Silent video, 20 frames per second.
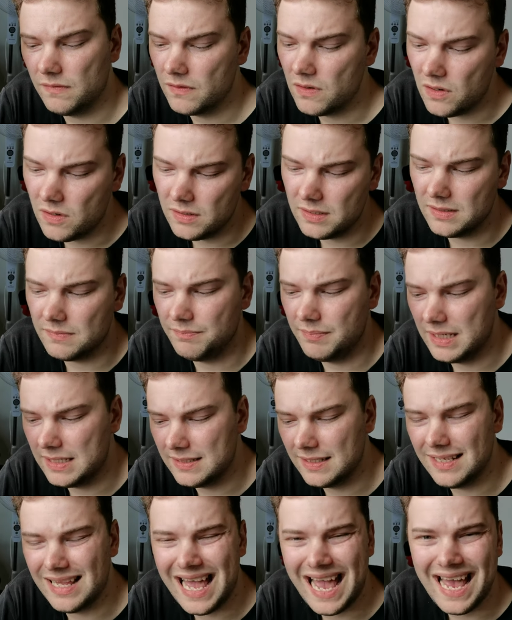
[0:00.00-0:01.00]
Of course,
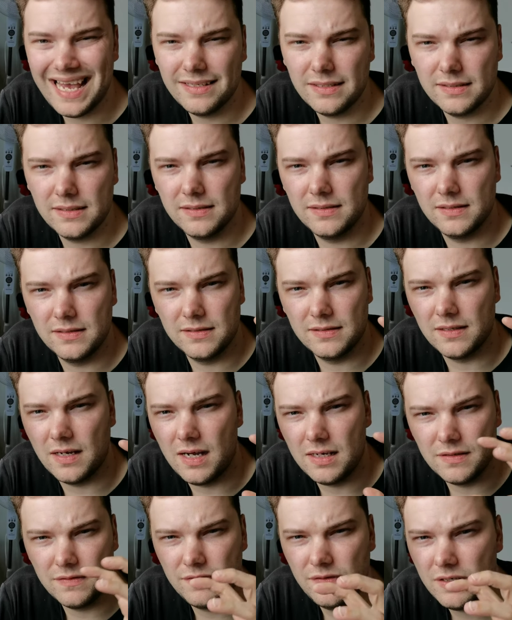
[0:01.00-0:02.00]
Pixel has this
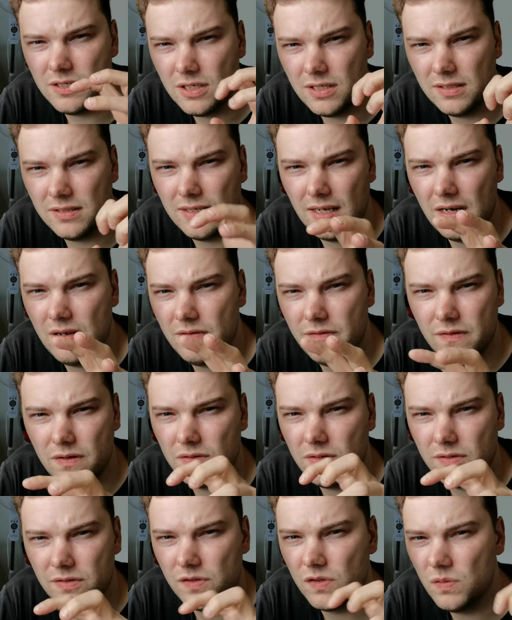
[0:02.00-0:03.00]
artificial
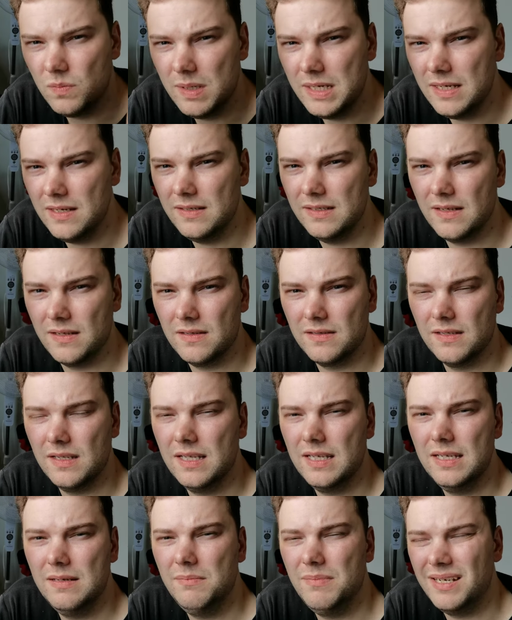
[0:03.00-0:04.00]
telephoto zooming
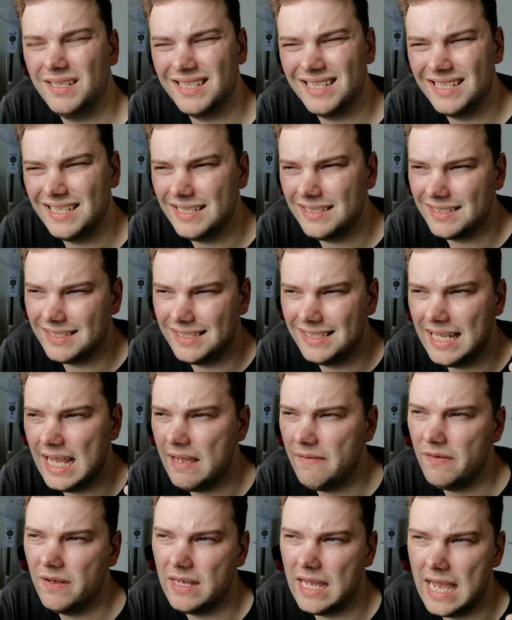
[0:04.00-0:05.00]
thing, but it is
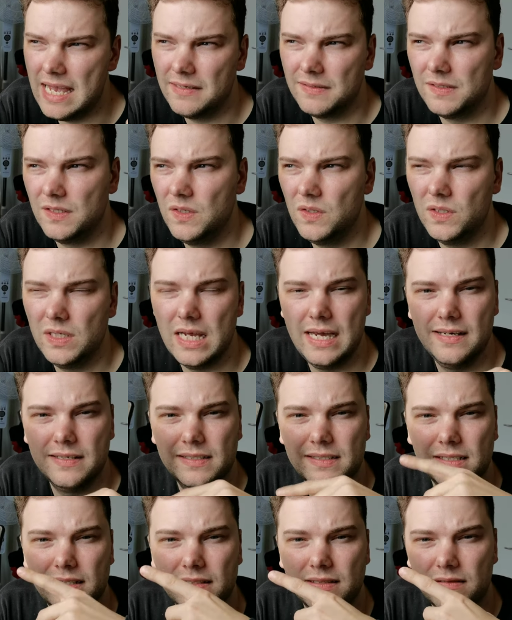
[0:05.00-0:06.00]
never as good
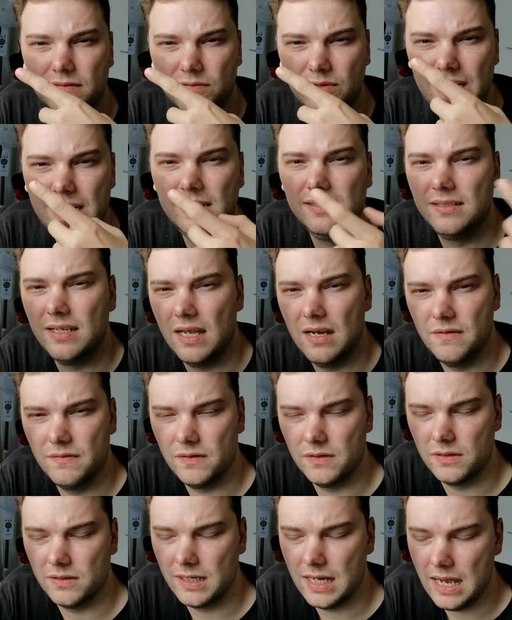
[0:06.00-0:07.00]
as a real
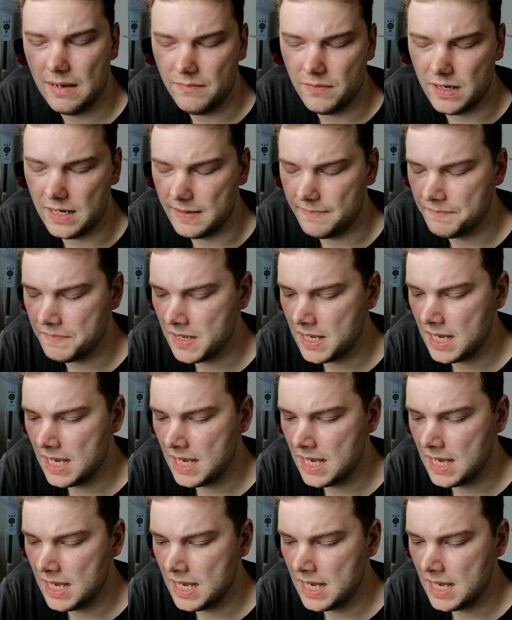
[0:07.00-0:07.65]
telephoto camera.